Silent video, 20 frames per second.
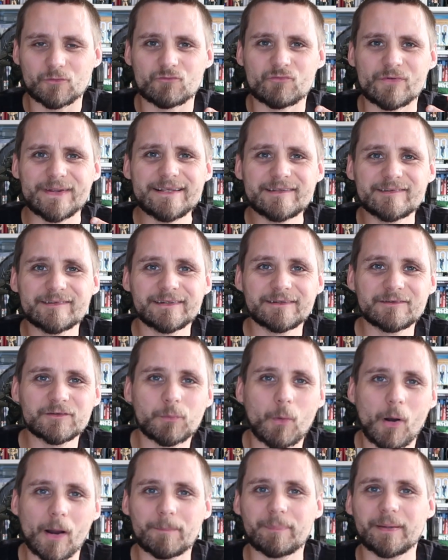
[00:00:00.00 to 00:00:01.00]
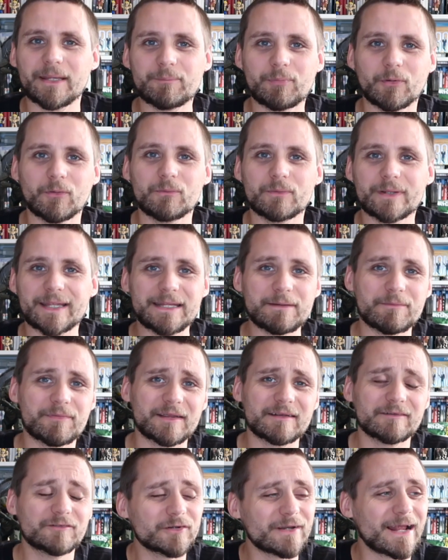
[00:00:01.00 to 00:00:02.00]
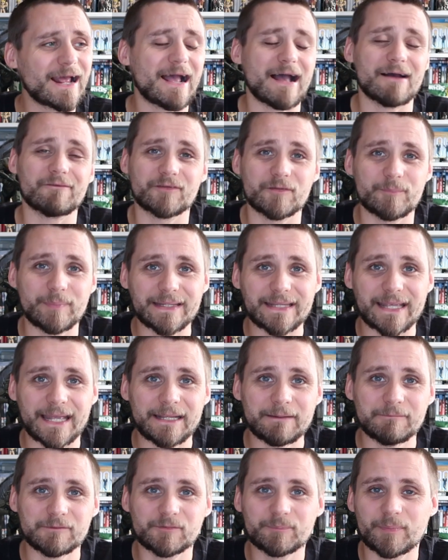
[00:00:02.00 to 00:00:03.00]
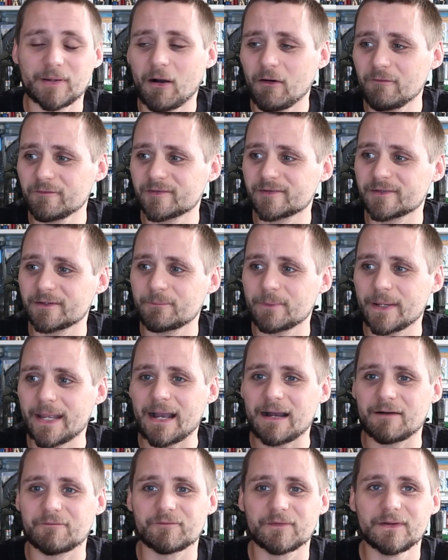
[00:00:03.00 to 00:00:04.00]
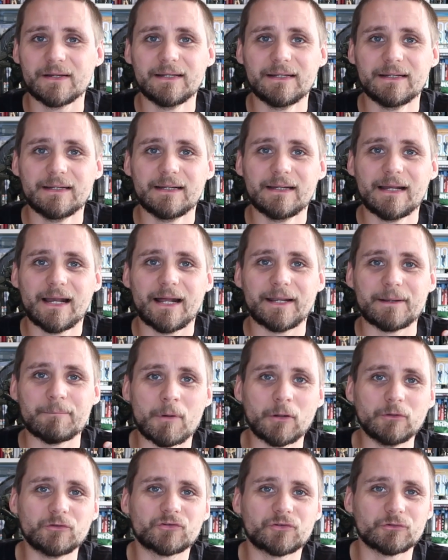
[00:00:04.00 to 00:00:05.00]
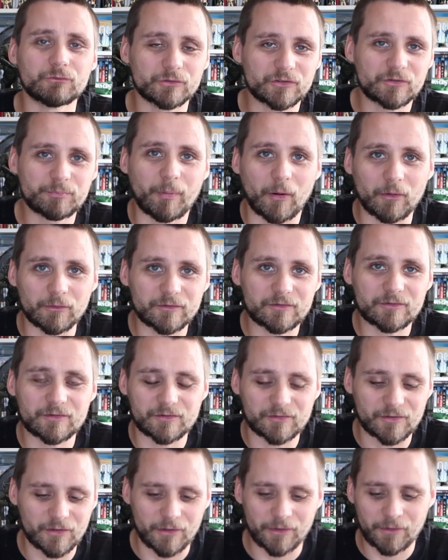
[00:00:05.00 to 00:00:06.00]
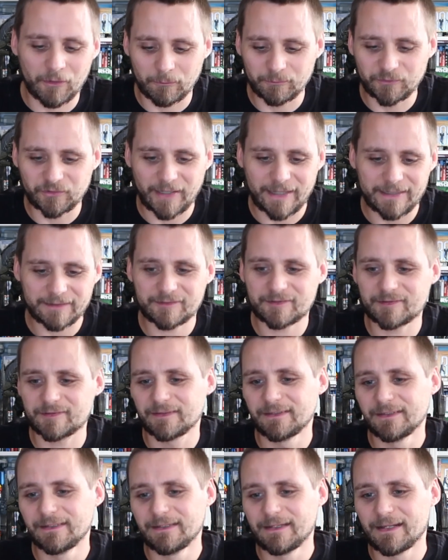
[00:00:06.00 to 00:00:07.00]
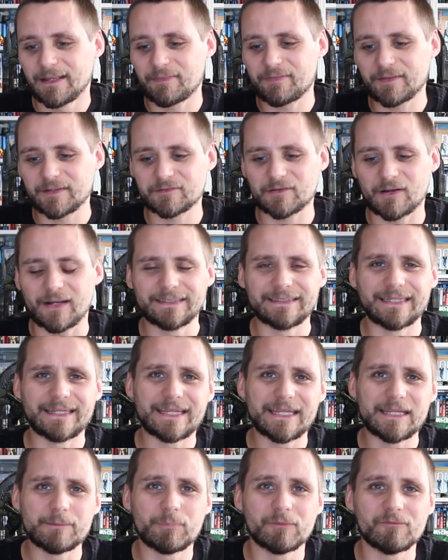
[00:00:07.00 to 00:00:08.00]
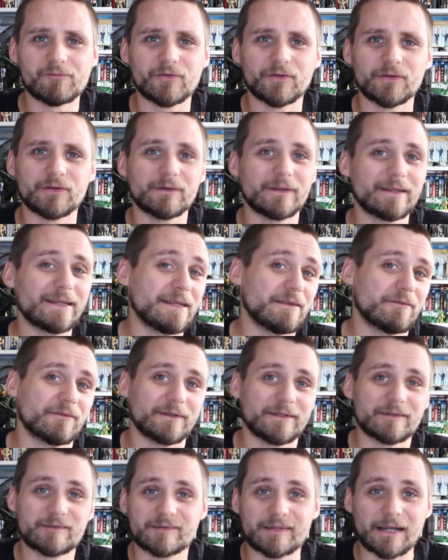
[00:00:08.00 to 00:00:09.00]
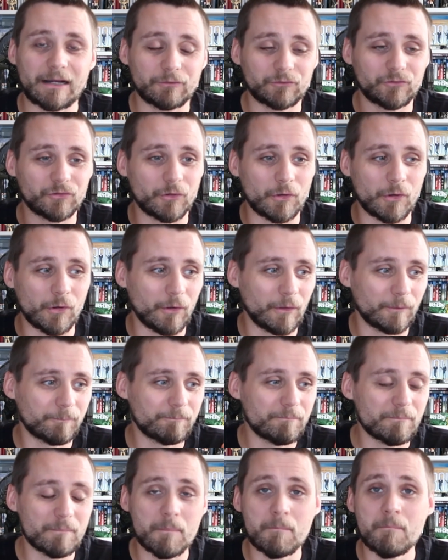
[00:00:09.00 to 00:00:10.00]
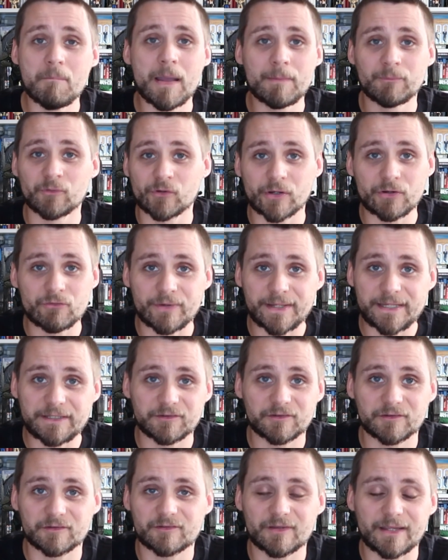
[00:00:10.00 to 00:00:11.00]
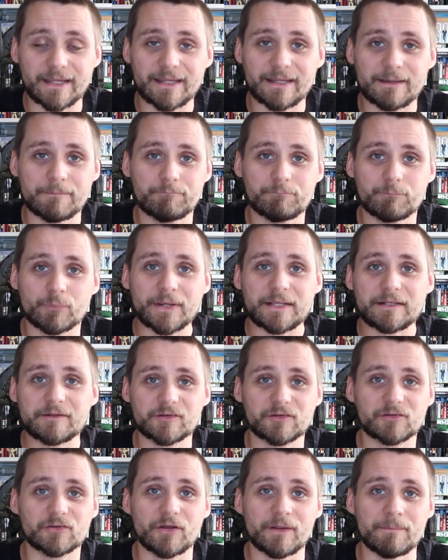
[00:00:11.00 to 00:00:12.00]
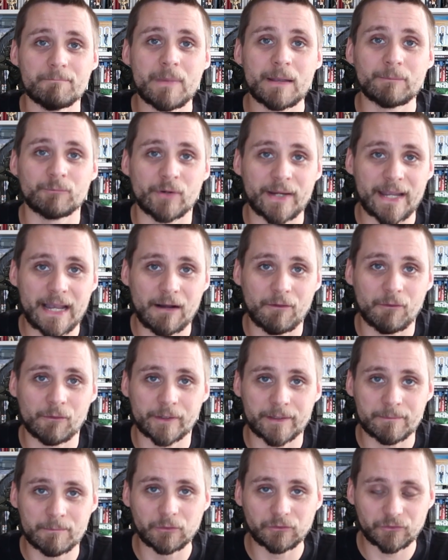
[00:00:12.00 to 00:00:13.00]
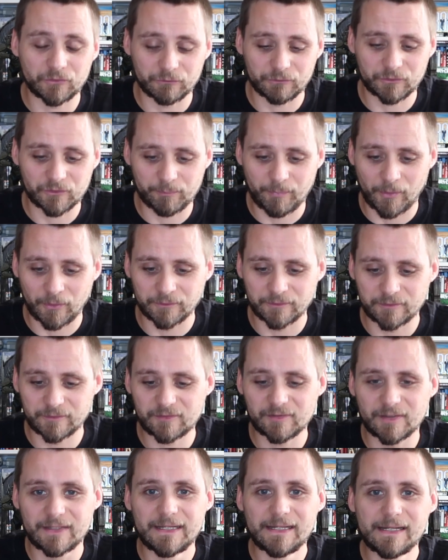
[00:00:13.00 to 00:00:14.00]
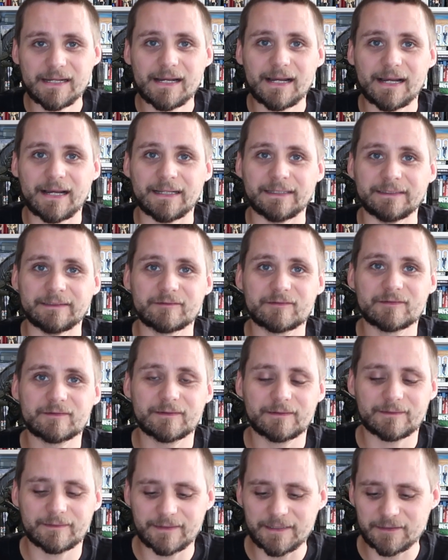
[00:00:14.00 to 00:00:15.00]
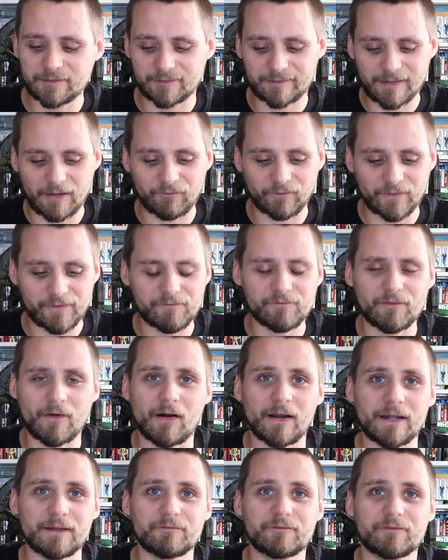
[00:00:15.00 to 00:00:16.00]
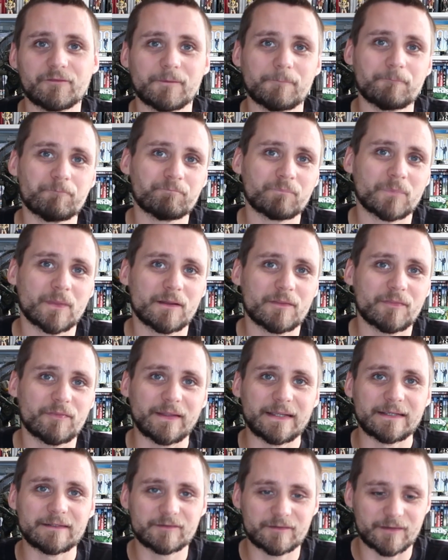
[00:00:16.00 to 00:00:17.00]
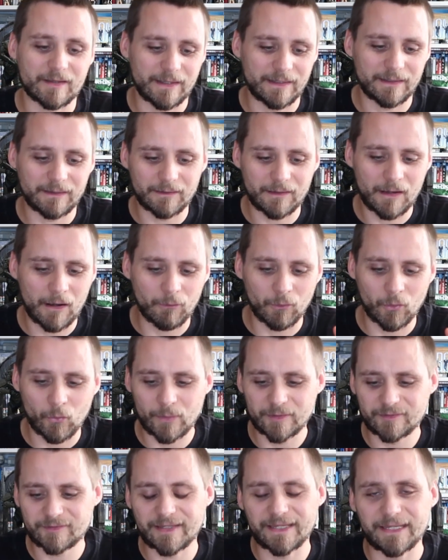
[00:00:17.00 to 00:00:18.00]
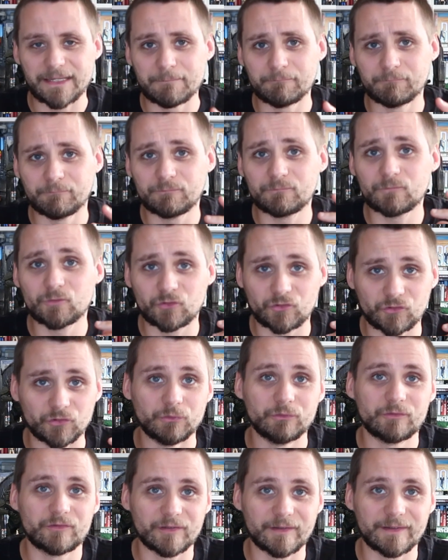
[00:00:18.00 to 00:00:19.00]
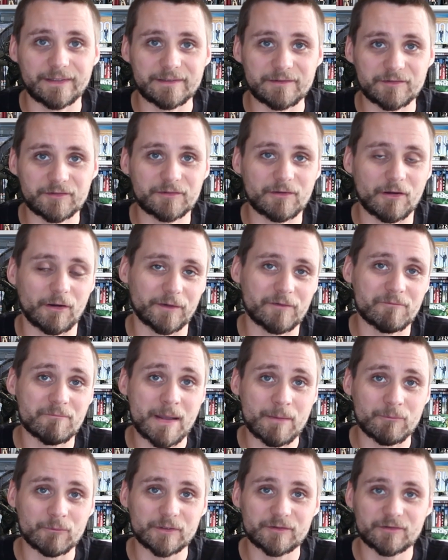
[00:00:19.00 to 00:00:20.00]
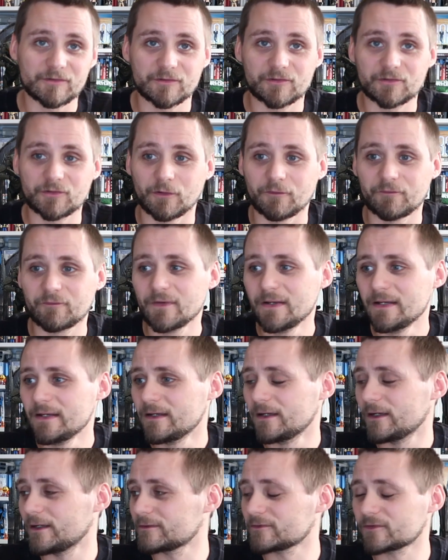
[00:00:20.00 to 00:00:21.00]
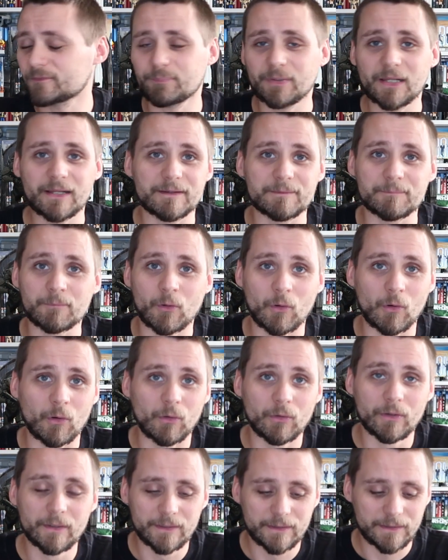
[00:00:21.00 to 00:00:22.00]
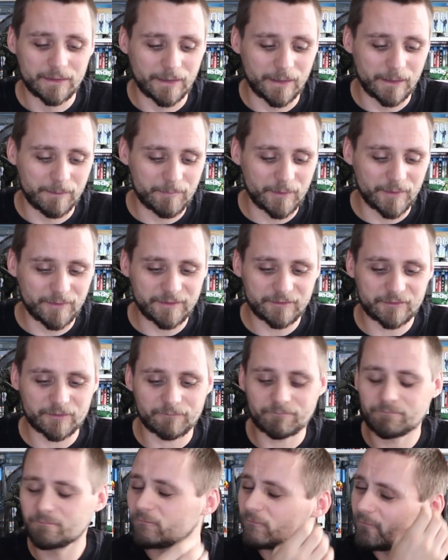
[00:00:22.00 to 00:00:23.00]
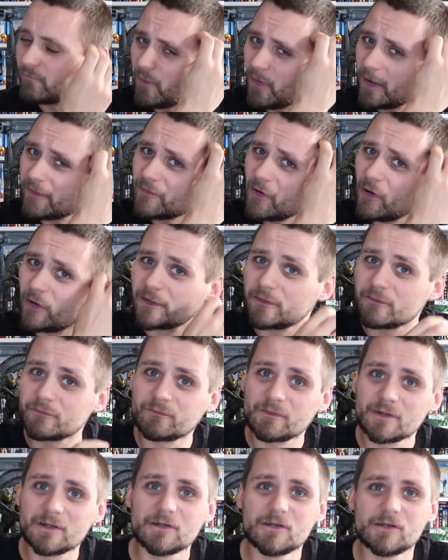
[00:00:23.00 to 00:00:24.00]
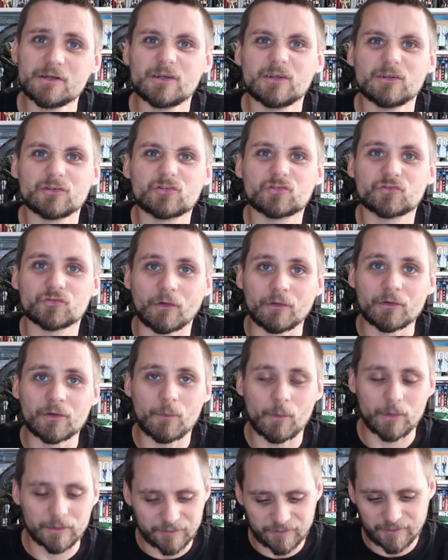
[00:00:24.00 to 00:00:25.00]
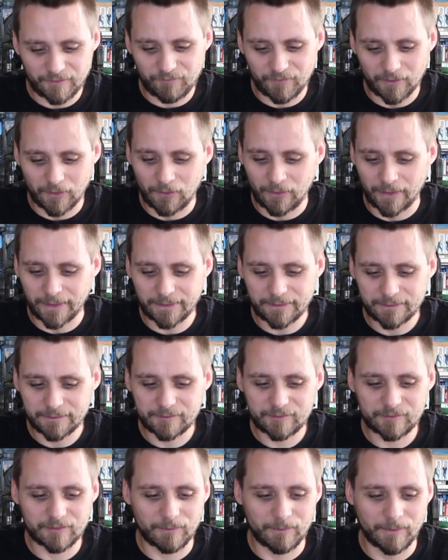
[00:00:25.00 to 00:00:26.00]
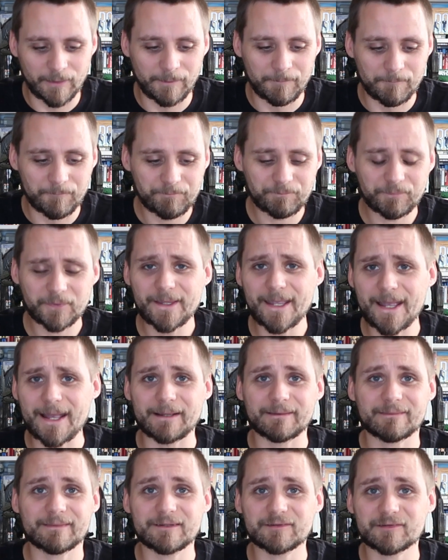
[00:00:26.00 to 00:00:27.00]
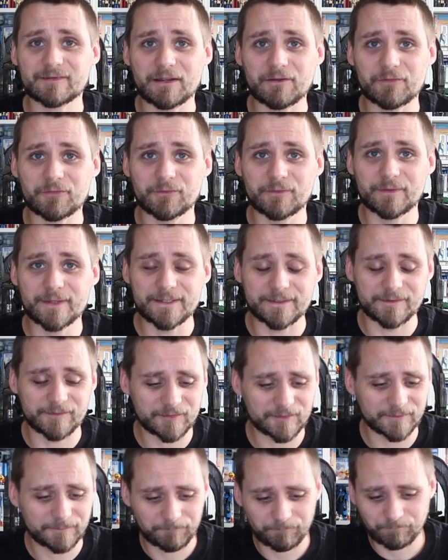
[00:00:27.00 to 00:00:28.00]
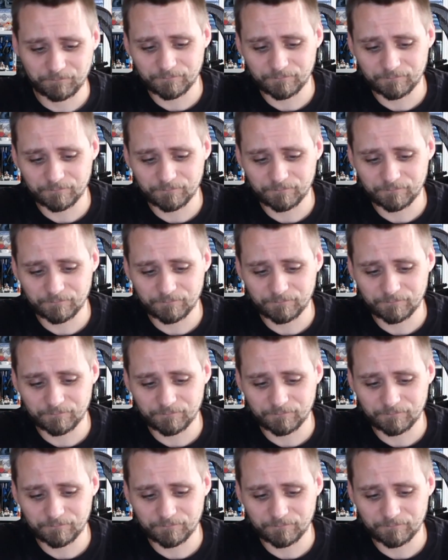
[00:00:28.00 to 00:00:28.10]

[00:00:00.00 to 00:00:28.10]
reasonings why people keep things. Don't have to be games, but obviously we have an emotional response to certain objects and things like that. You keep them for either nostalgia or memory reasons. It brings a certain memory out or an emotional response. And these are definitely 5 things that I will always keep due to these kind of memories and stuff. There's plenty more, but these are 5 kind of stronger ones, if you like. So yeah, let's get through these.